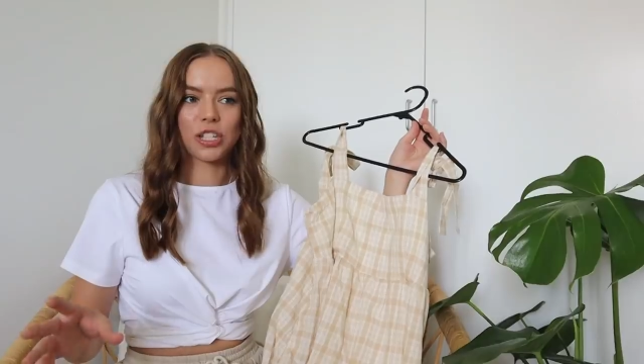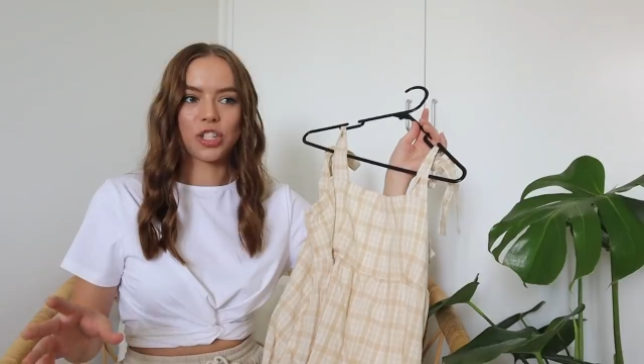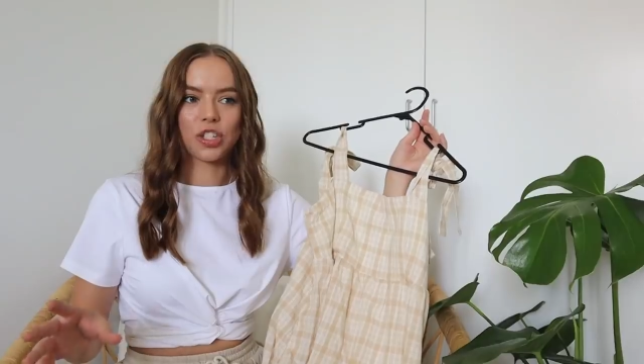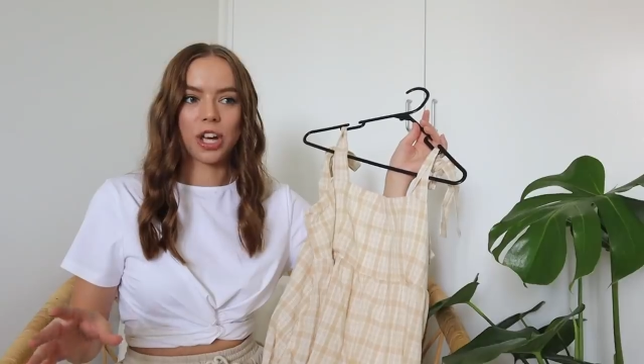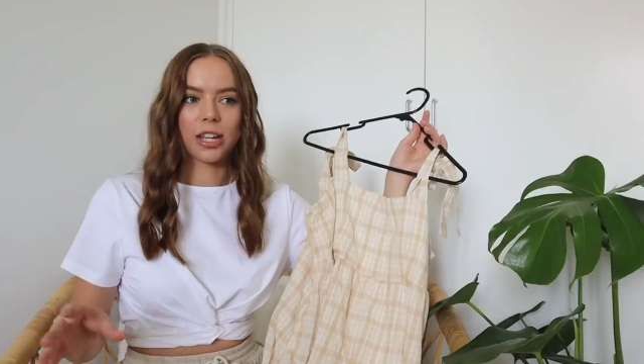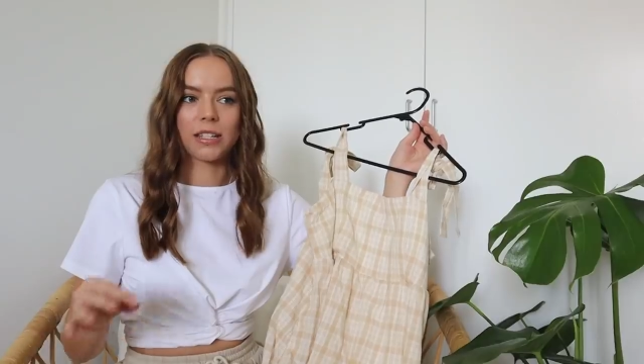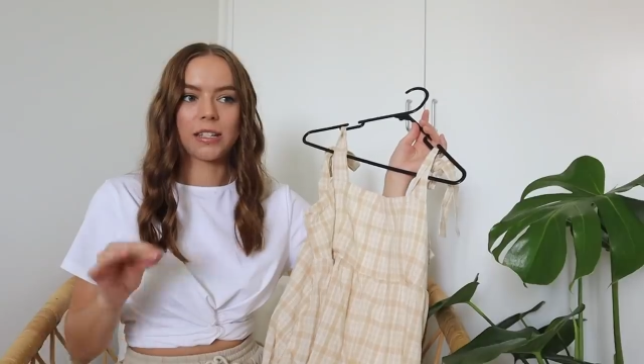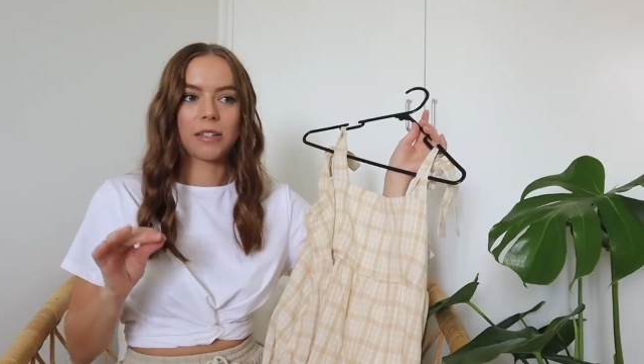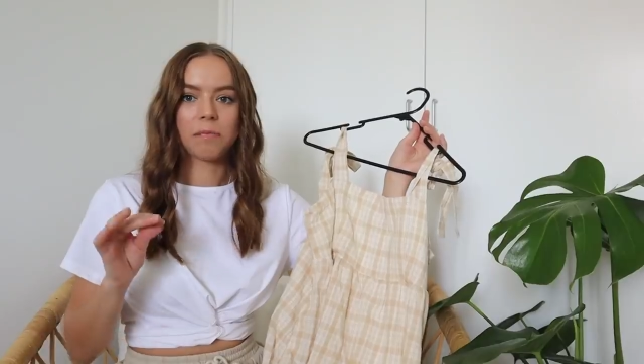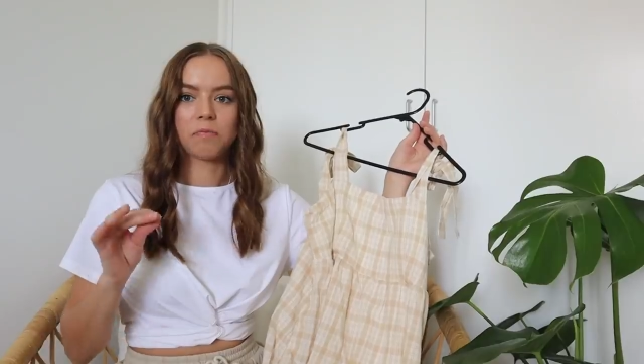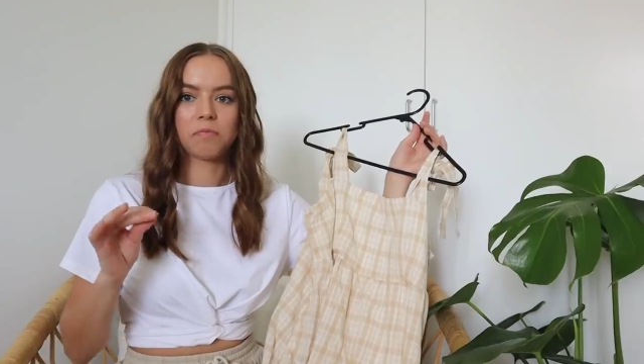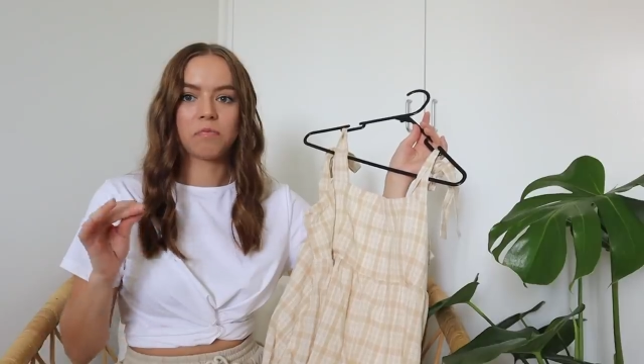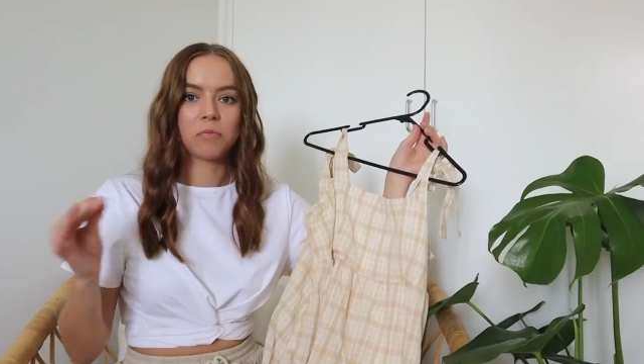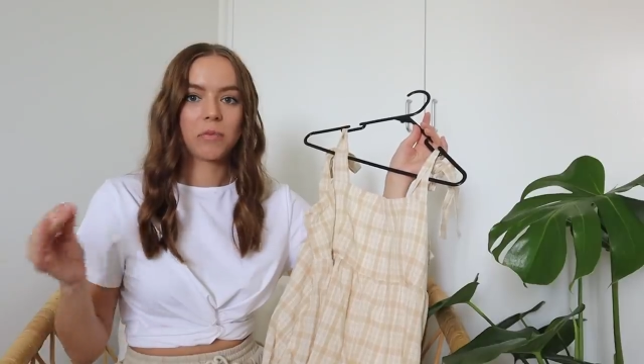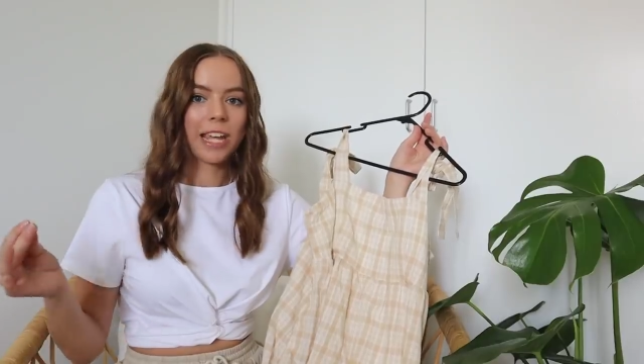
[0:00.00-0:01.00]
it's just
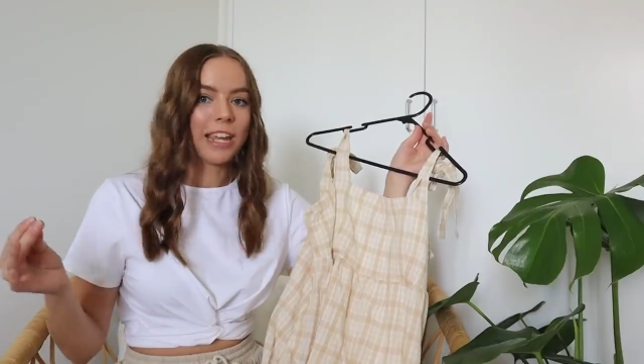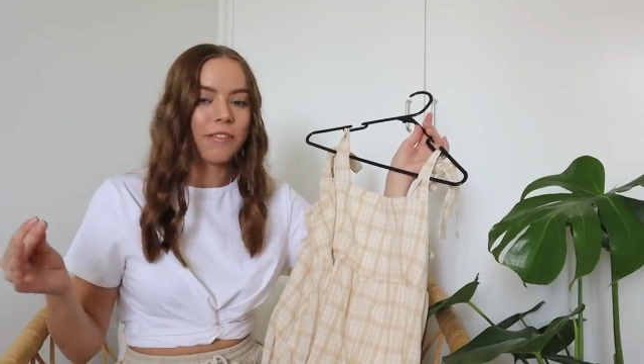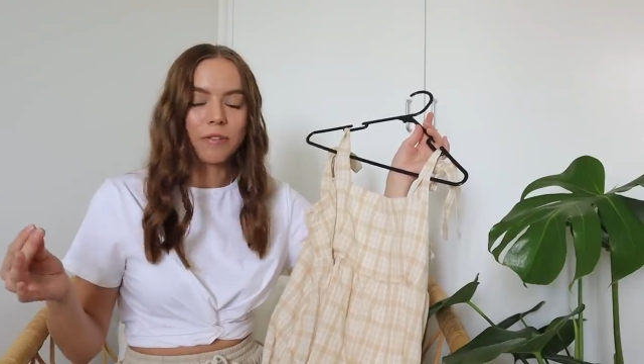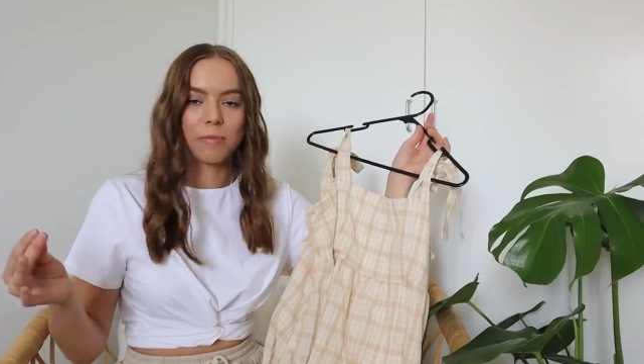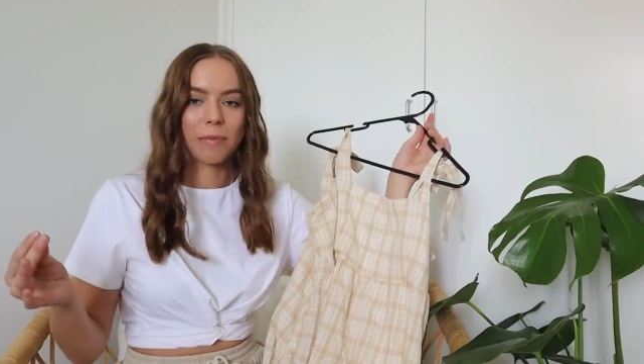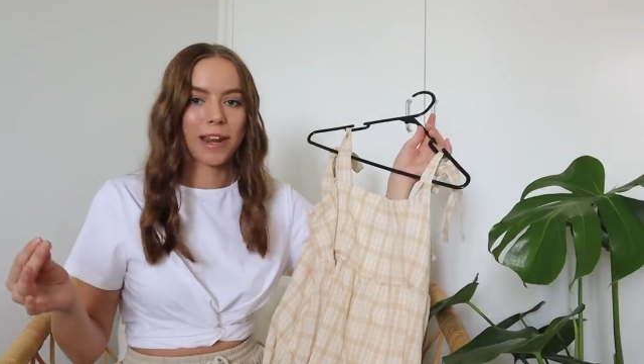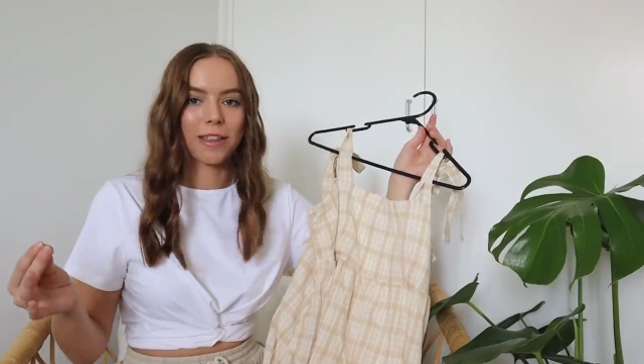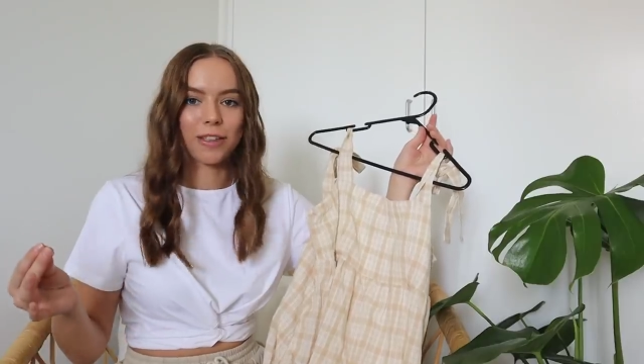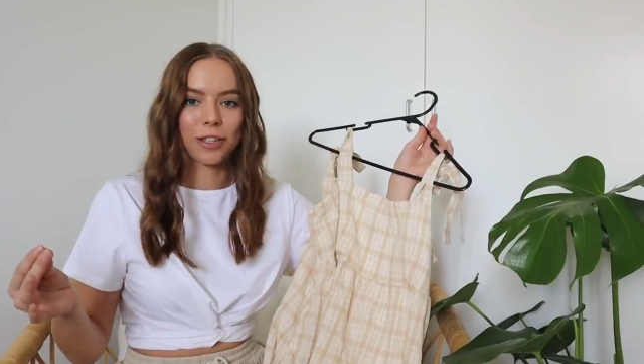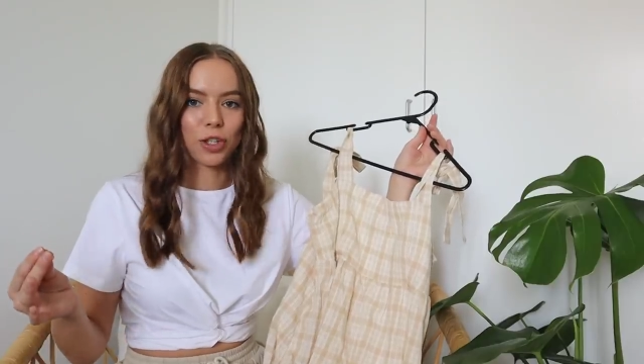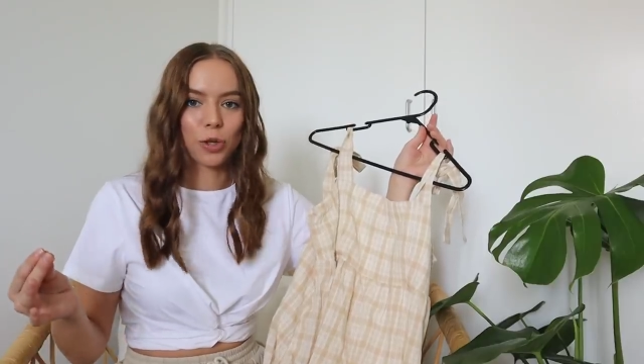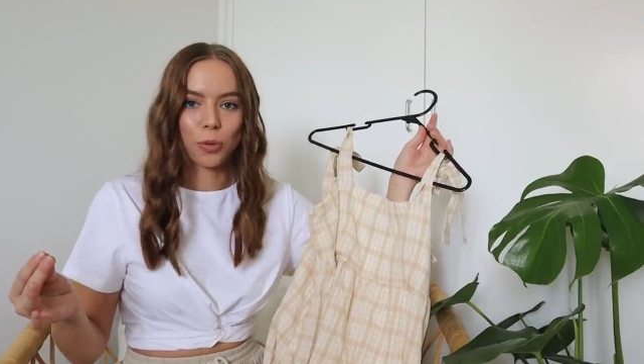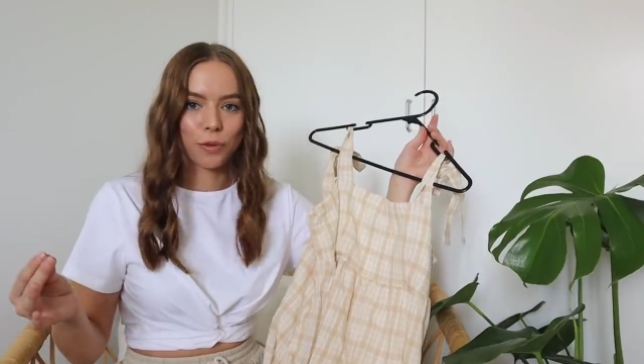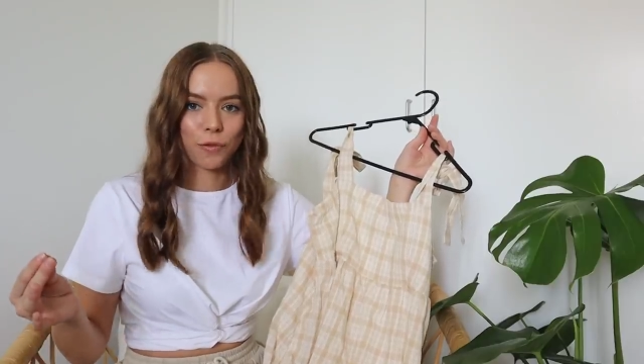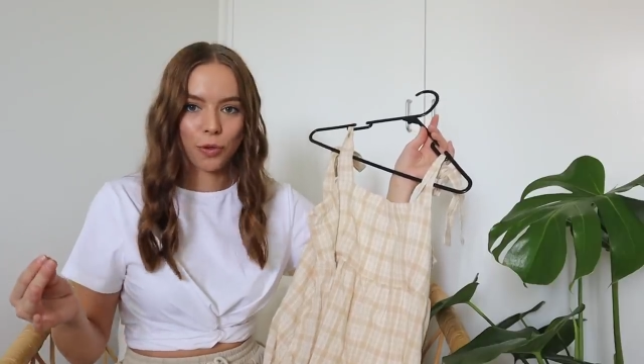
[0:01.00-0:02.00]
even better than
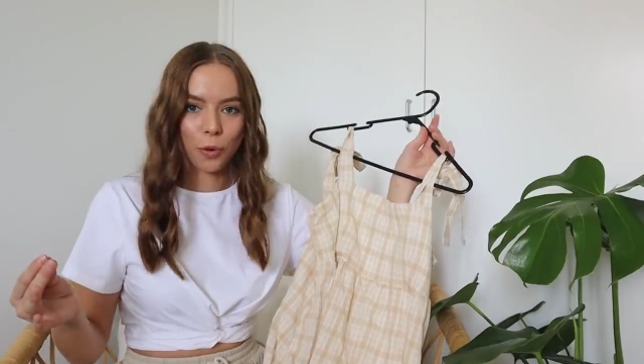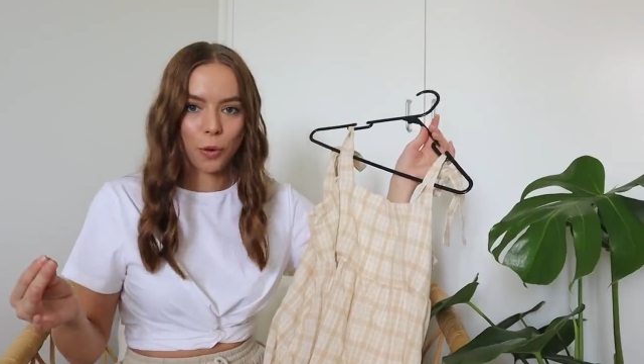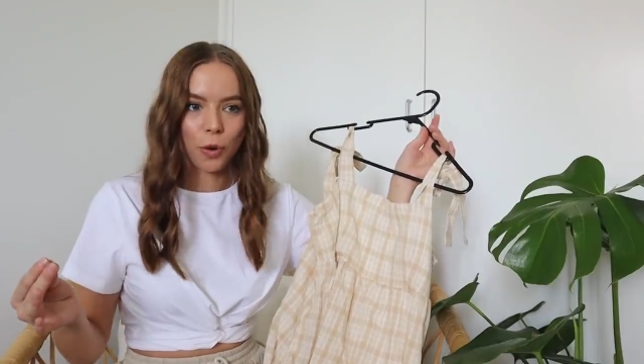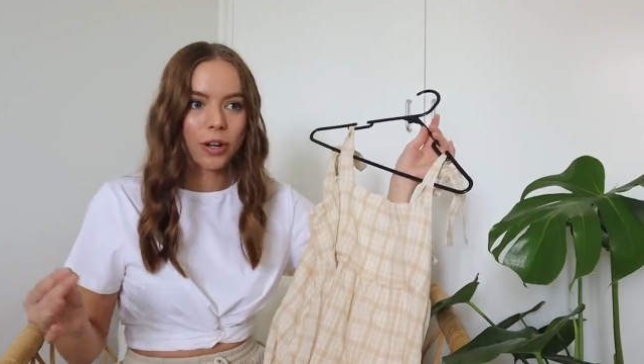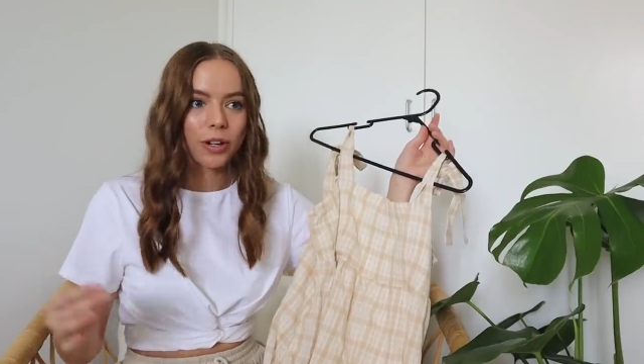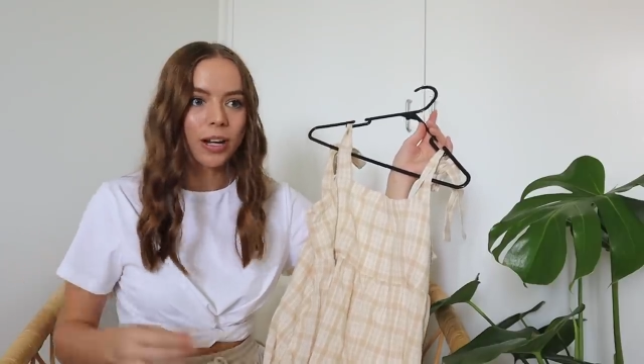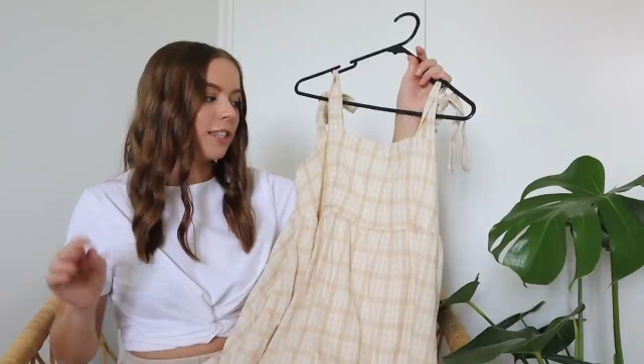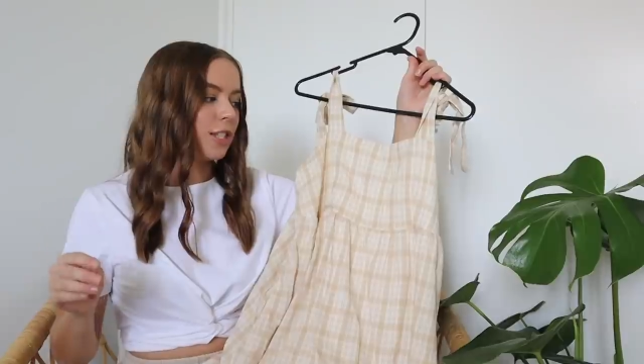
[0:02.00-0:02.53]
you would have thought.